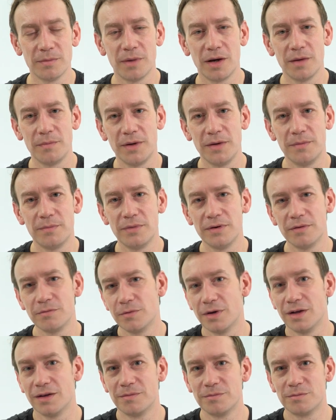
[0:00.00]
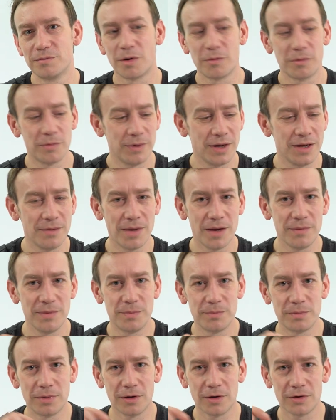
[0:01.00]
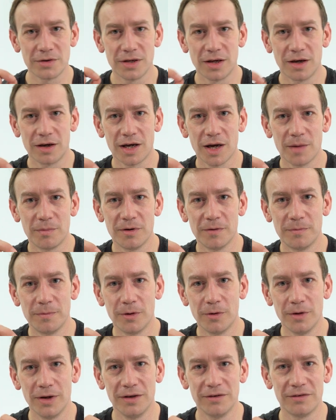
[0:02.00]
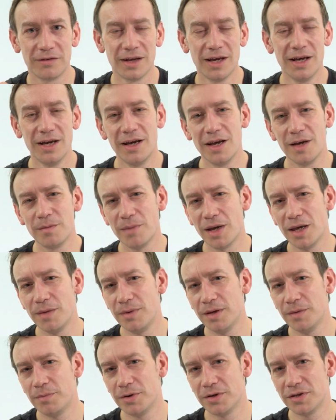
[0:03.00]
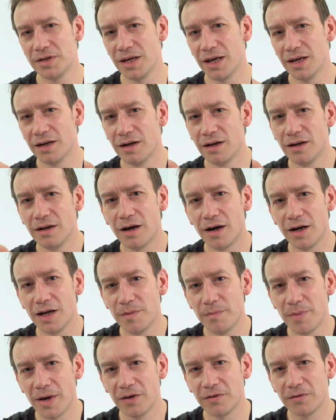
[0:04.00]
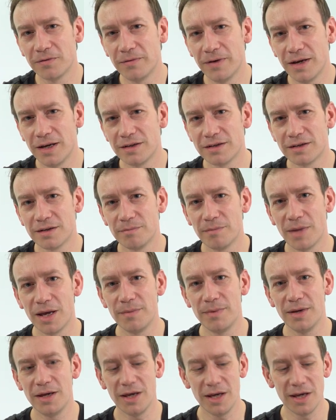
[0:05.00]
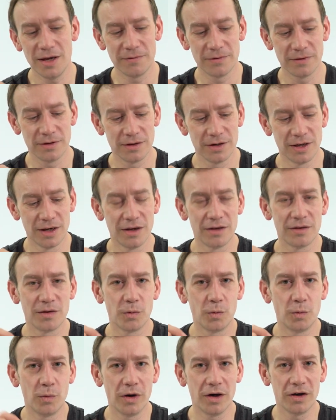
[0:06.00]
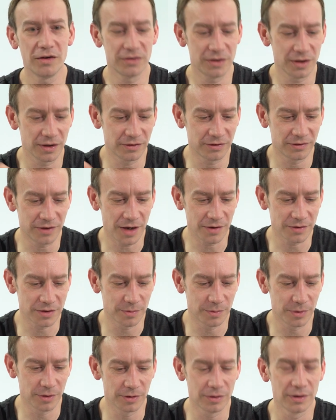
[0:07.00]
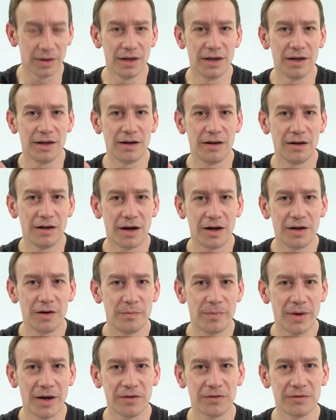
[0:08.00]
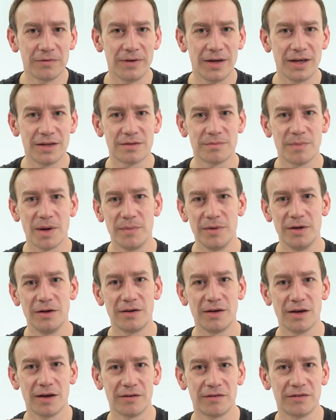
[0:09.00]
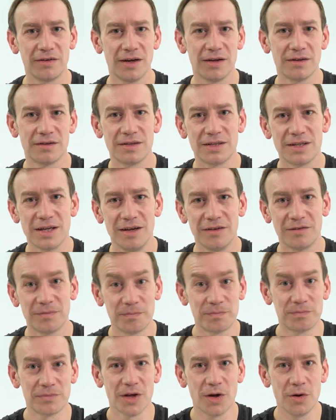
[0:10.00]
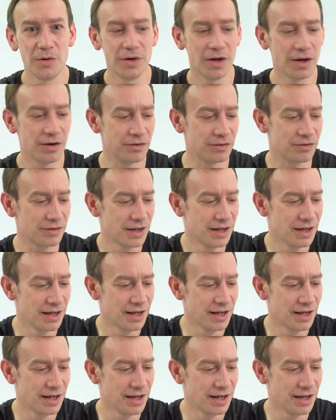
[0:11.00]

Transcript: It might be, well, probably maybe plotting a couple of points, maybe putting in a line of best fit, maybe even the worst acceptable line of best fit, maybe looking at uncertainties, who knows.